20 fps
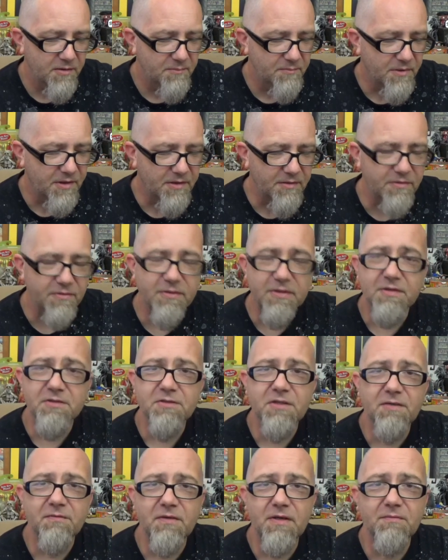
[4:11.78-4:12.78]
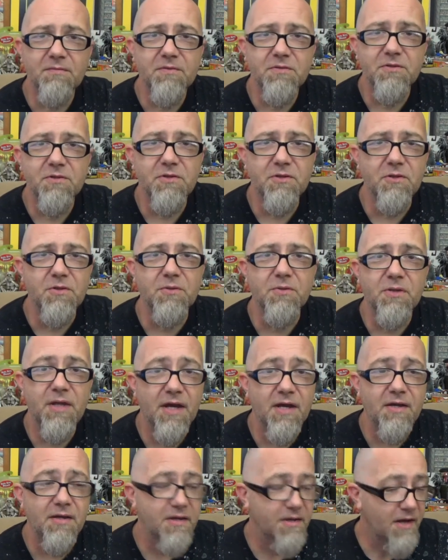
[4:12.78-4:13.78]
But this they've given to you
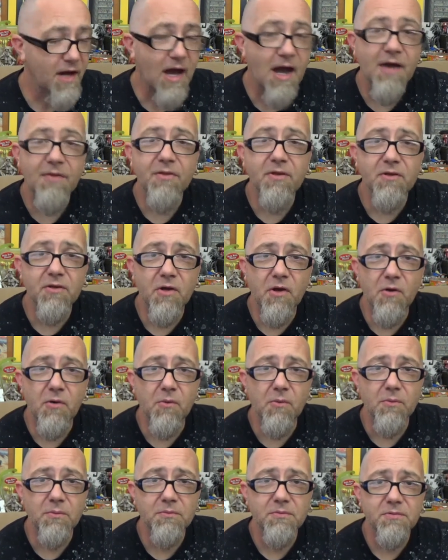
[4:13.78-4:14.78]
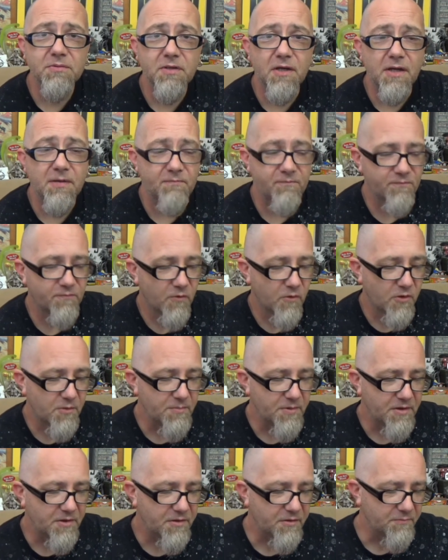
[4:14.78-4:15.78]
in on-the-go type form
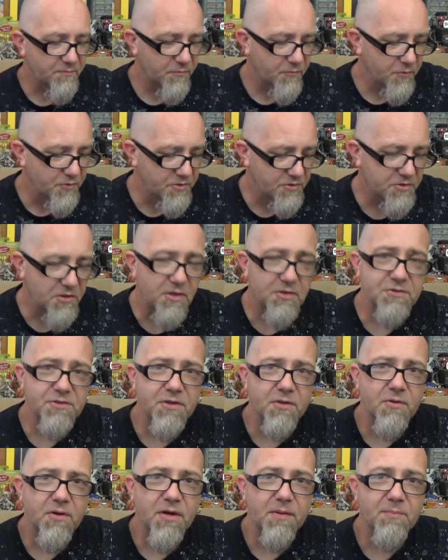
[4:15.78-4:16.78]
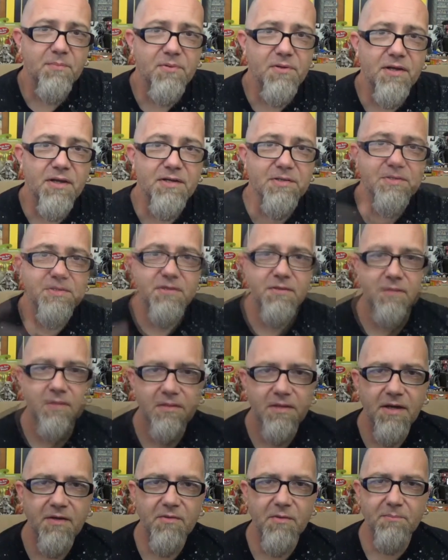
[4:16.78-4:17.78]
here, which is also a plus.
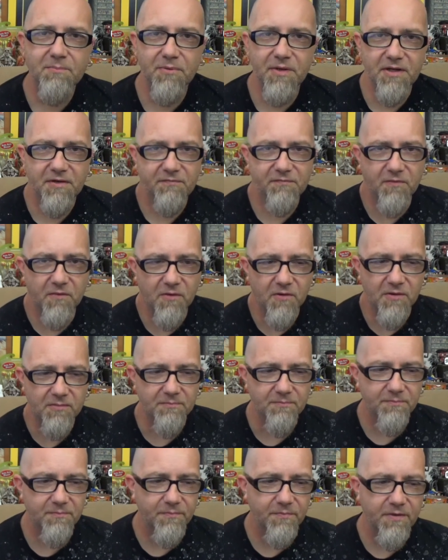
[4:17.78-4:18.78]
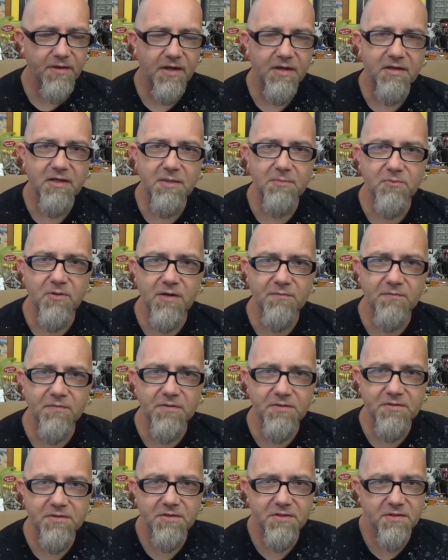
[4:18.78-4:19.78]
Now the brick form that I keep
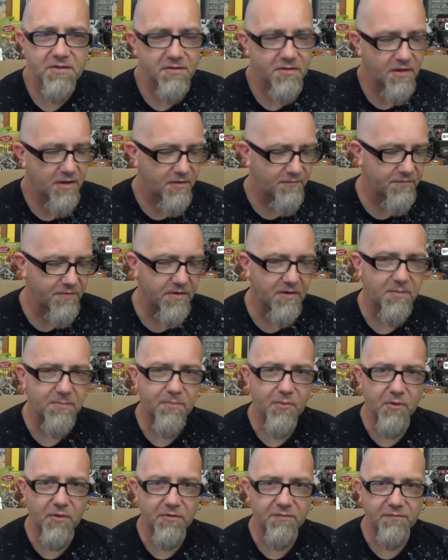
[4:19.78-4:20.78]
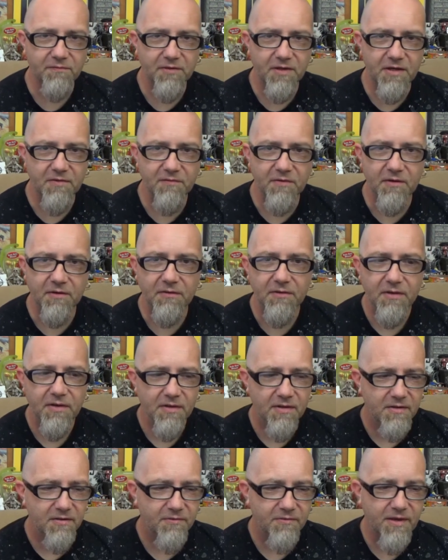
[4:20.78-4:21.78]
referencing of their pork flavor,
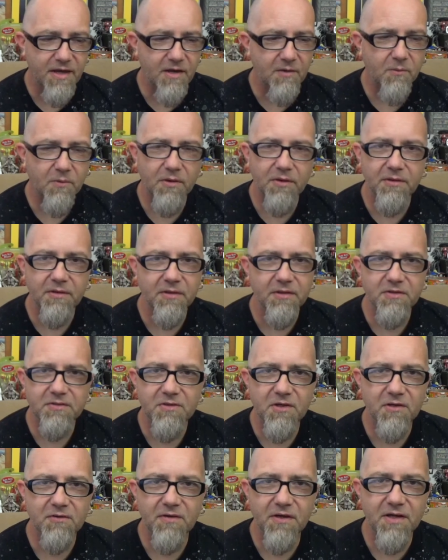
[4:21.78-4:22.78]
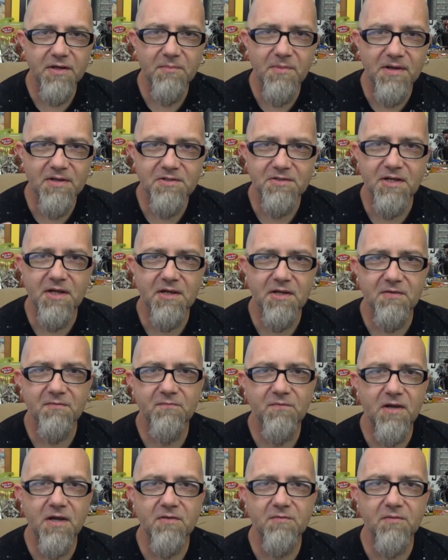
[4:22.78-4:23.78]
that one is already my second
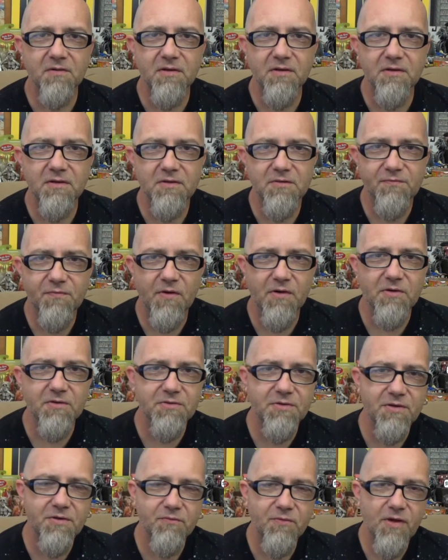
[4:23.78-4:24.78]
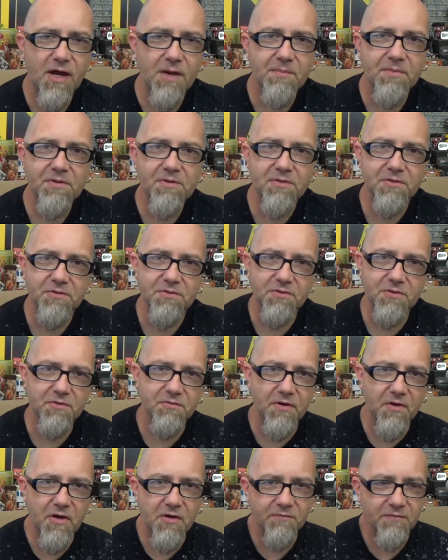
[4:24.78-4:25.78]
favorite as far as their ramen is concerned,
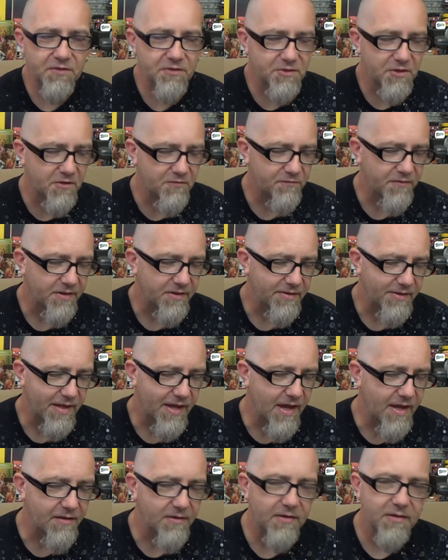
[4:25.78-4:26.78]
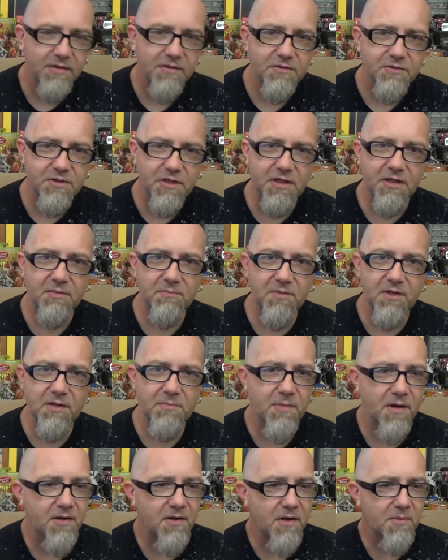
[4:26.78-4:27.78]
right off the shelf like that. Chicken being
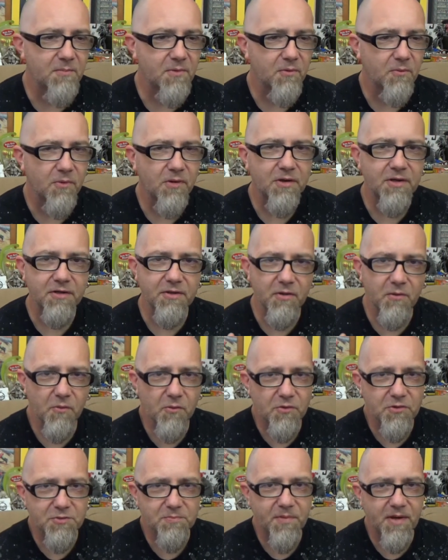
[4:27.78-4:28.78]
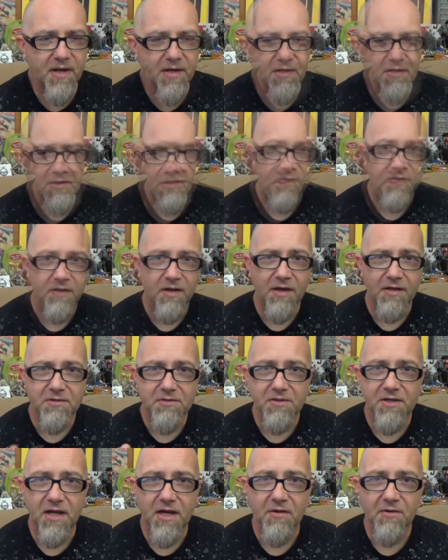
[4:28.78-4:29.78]
my number one in the orange package.
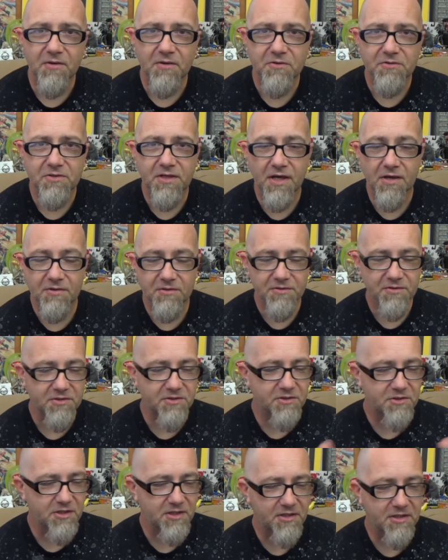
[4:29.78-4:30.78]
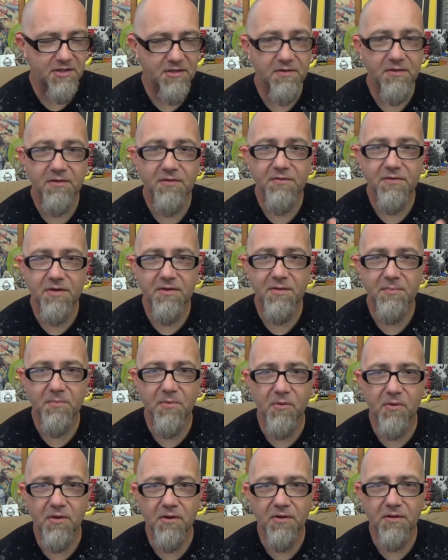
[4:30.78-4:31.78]
Honestly, how it goes down is it's chicken, then the
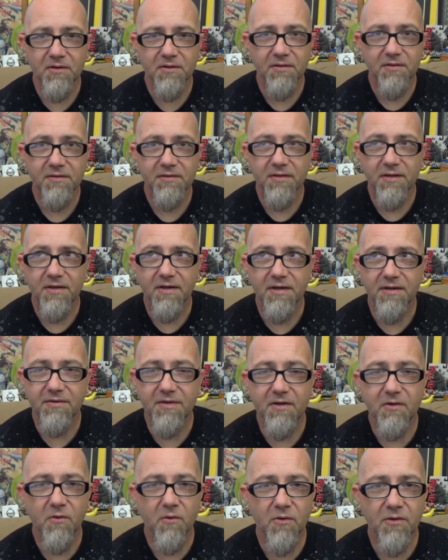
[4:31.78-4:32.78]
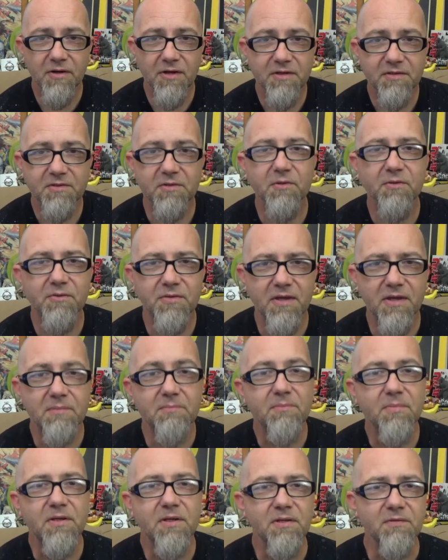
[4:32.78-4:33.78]
pork, then oriental, then
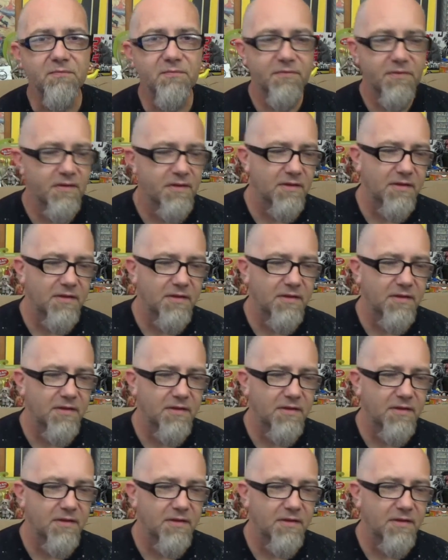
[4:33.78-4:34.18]
beef.